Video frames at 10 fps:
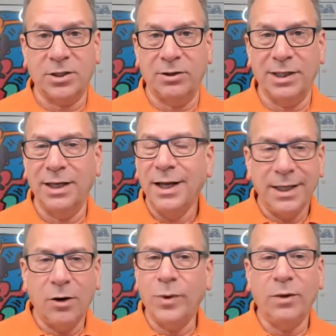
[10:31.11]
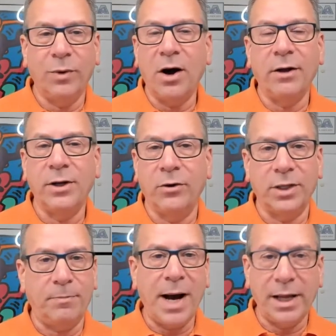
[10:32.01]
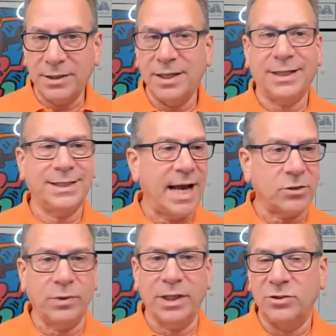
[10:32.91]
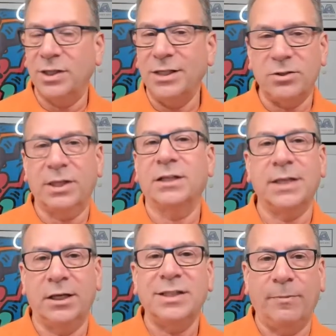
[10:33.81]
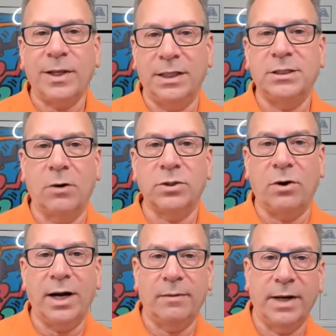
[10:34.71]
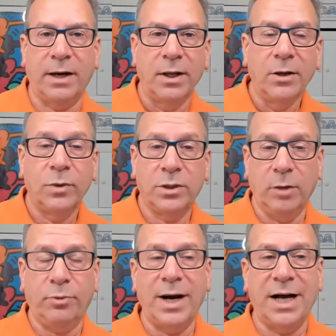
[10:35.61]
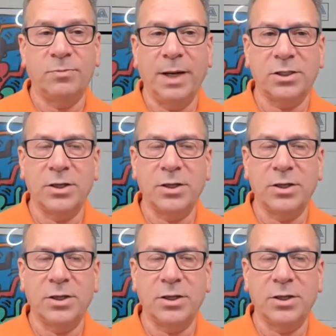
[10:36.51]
Certainly, we all know that politics, sex, religion, these are things that you typically don't talk about with your prospects.